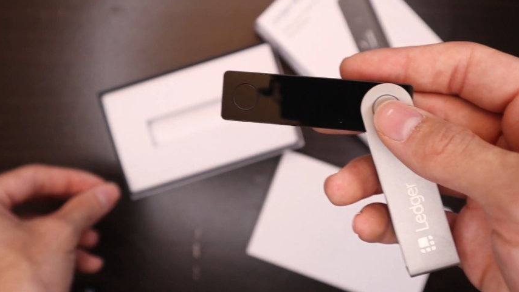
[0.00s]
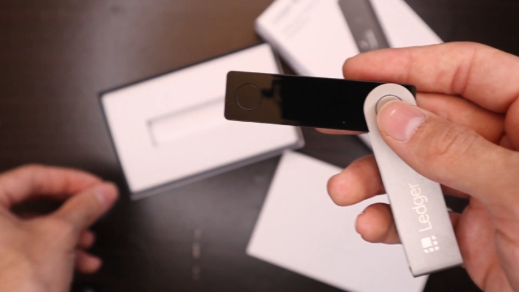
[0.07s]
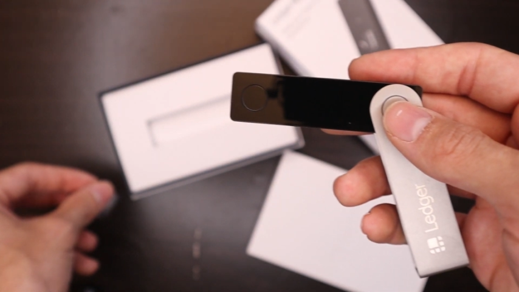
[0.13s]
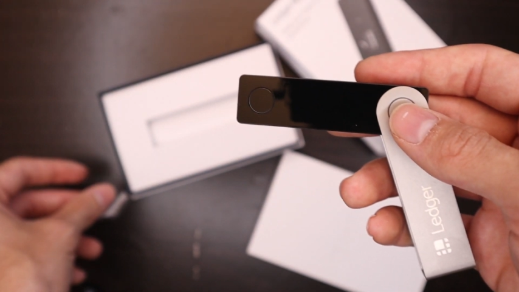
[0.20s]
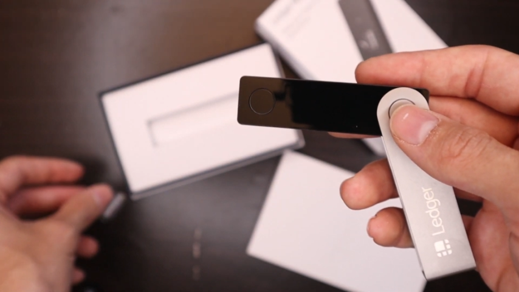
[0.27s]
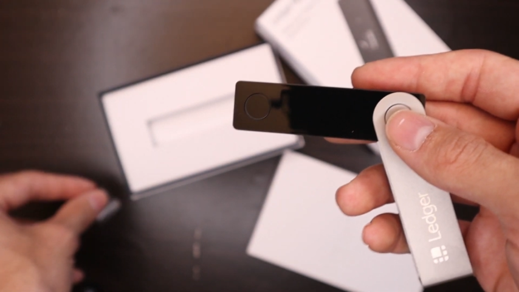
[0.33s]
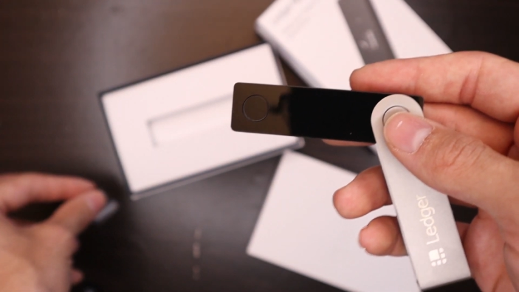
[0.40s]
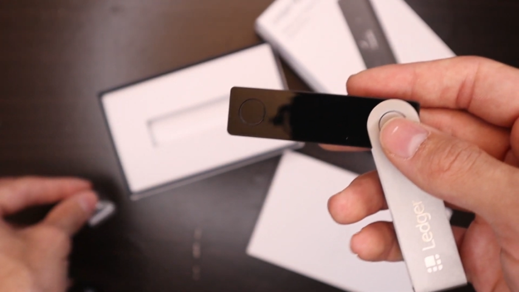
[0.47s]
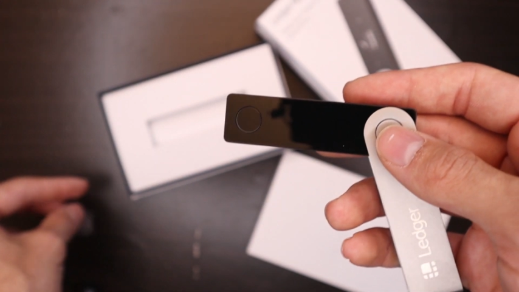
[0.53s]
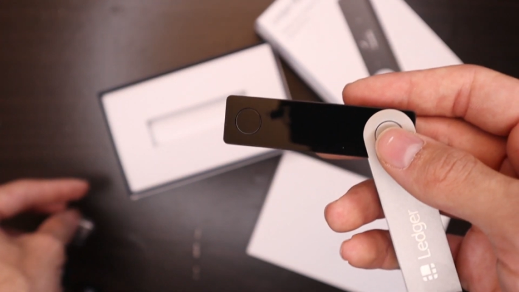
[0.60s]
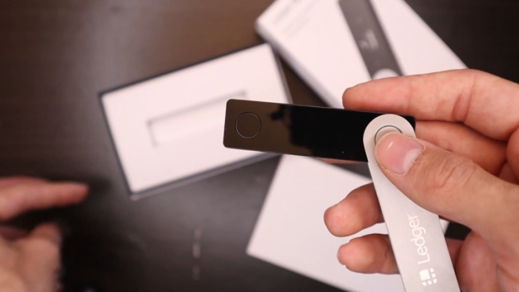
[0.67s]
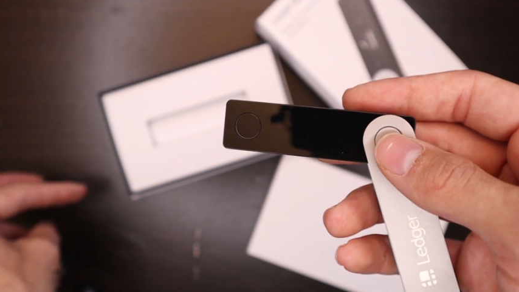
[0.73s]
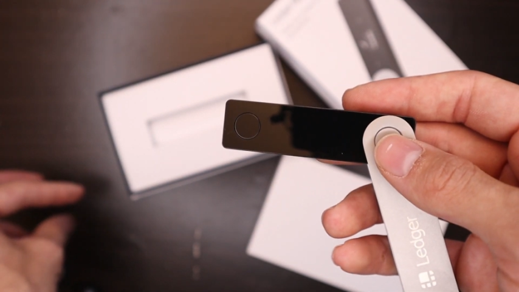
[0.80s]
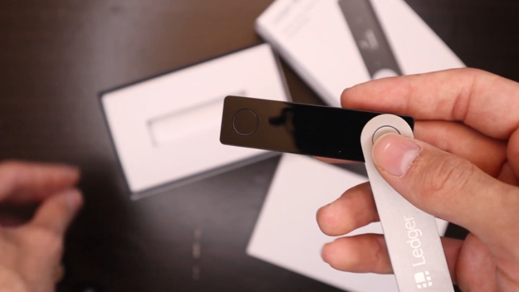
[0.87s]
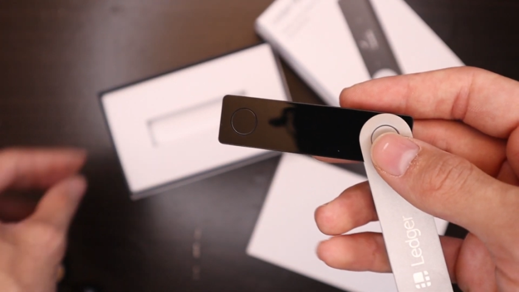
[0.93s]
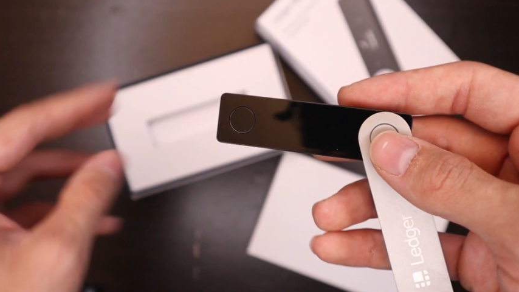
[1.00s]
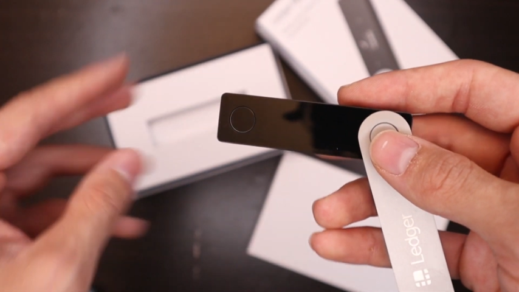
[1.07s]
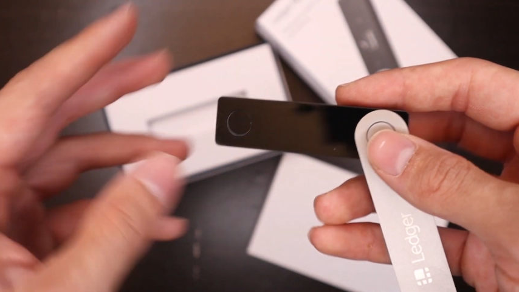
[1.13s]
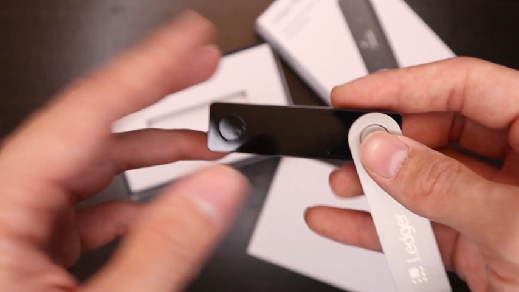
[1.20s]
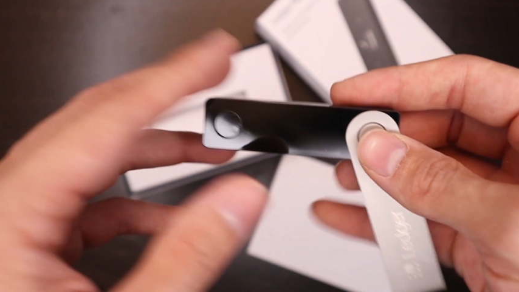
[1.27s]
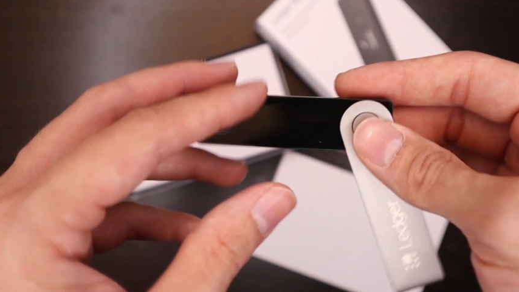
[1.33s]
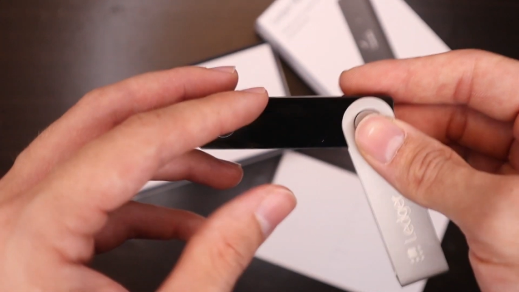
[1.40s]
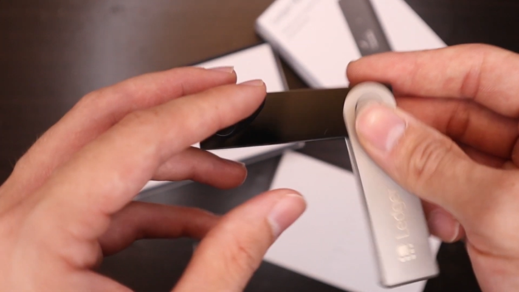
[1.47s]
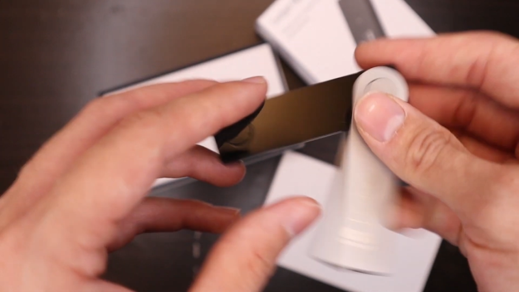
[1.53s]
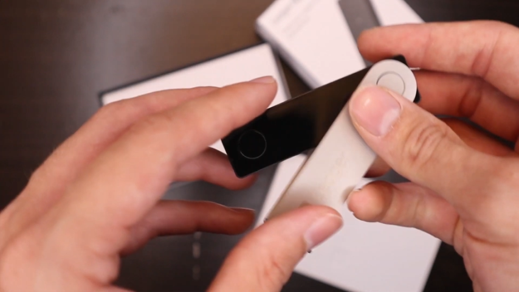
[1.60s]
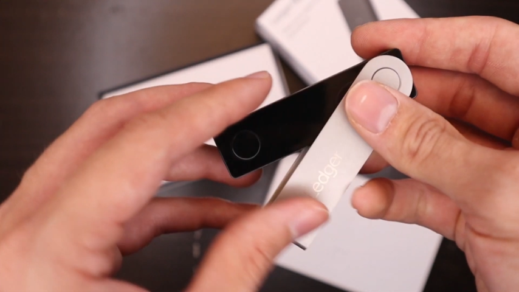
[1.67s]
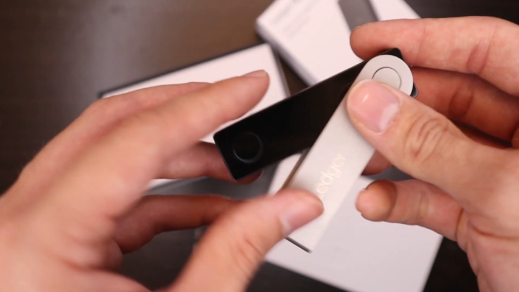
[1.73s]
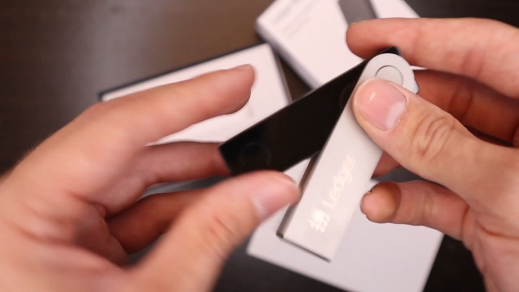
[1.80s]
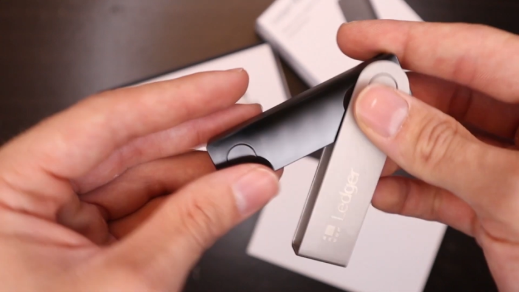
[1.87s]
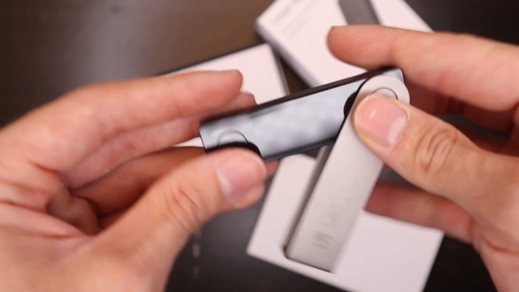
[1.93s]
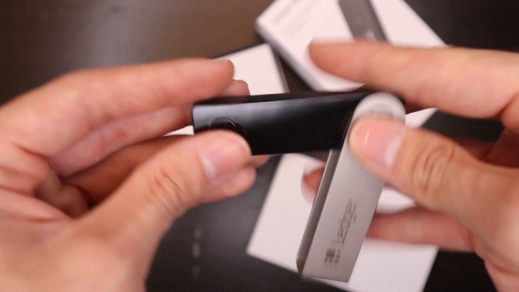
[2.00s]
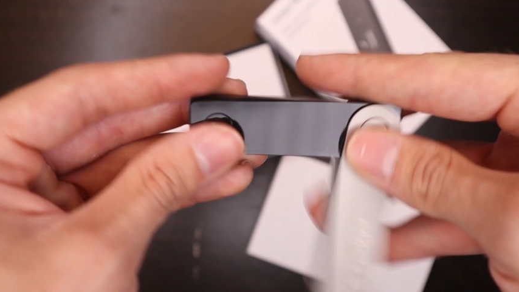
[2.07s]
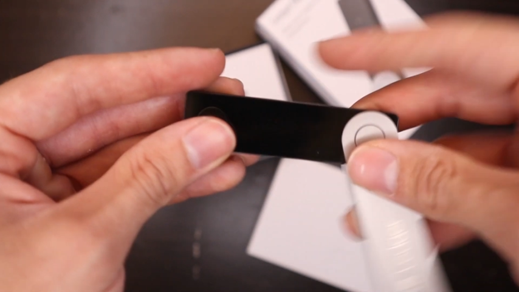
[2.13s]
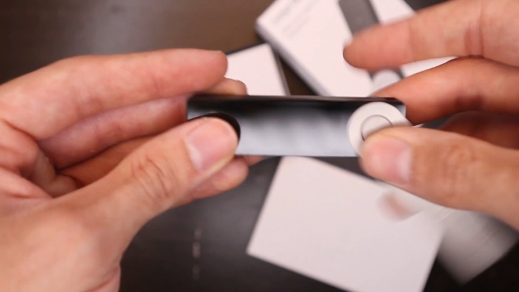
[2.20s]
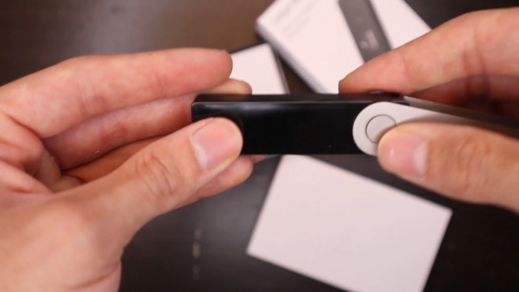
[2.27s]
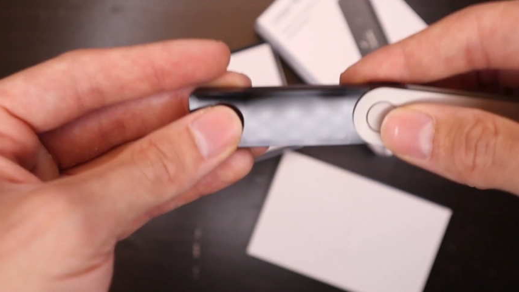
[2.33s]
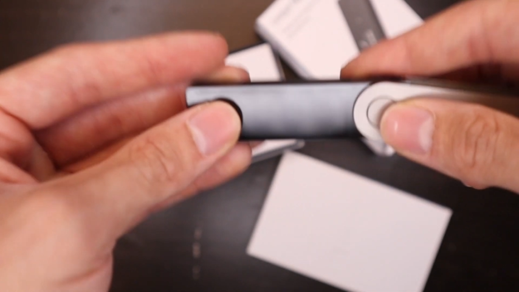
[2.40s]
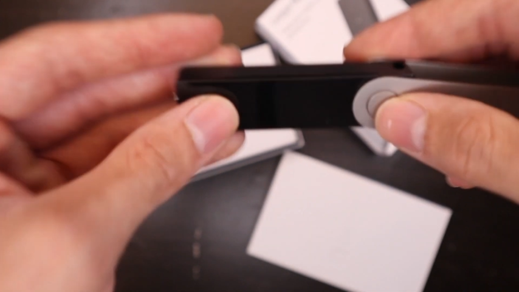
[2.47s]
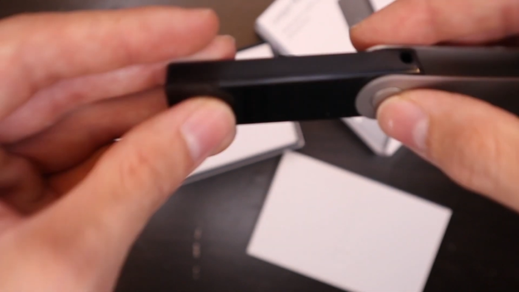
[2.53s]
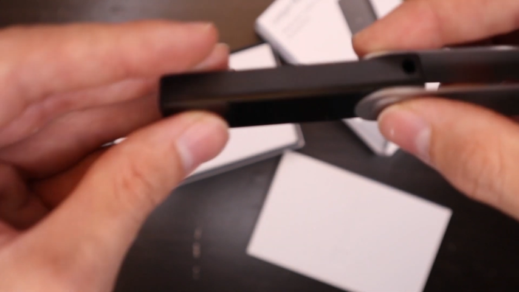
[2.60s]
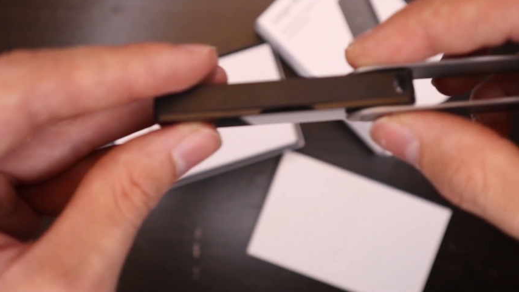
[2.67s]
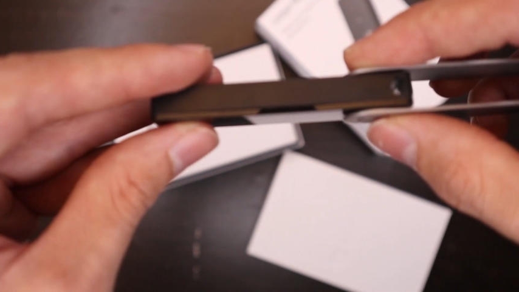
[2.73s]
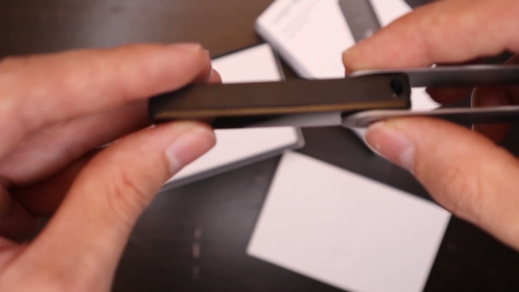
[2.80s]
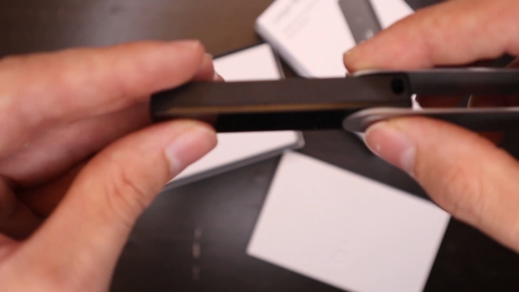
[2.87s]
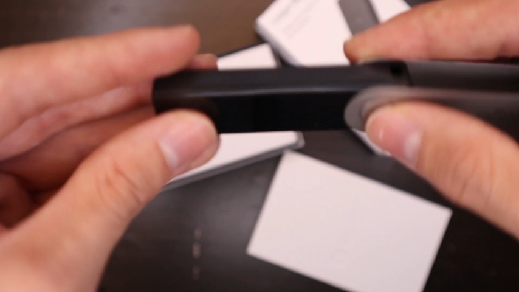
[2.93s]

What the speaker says: (no speaker visible)